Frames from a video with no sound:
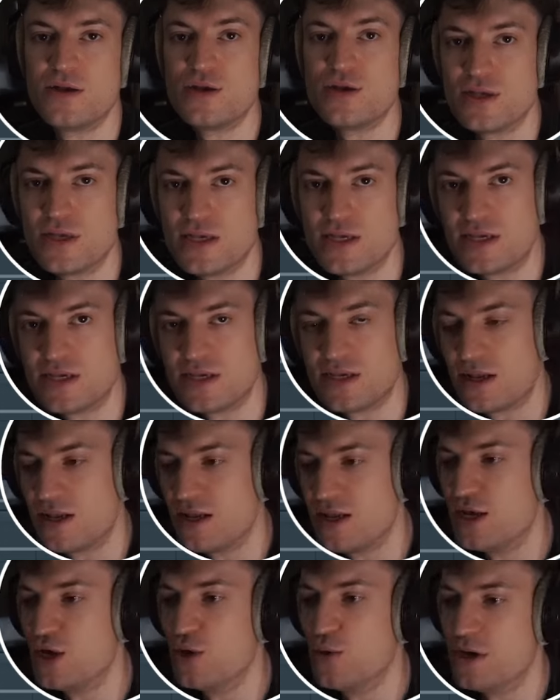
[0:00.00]
So this is a
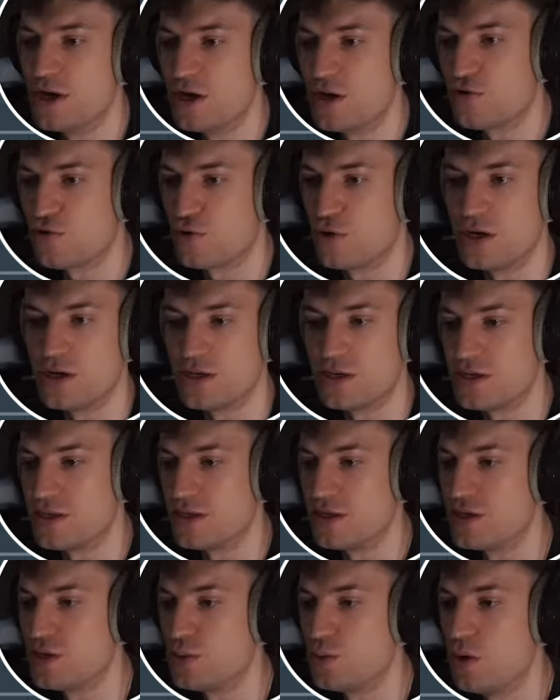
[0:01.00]
little bit crazy,
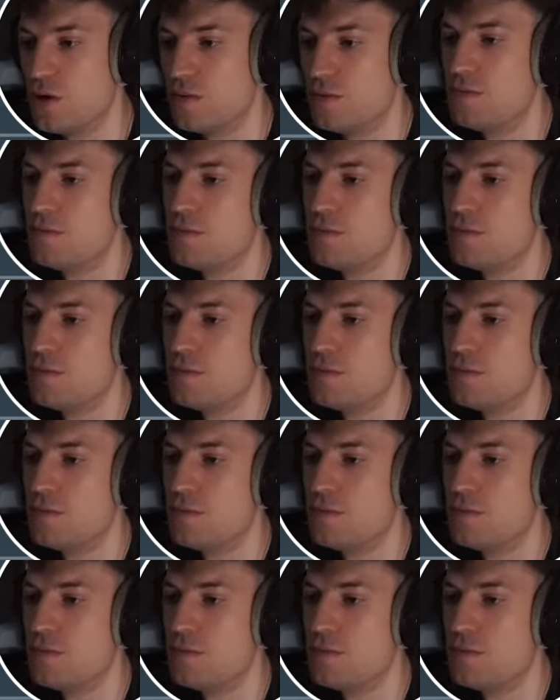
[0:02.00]
this one.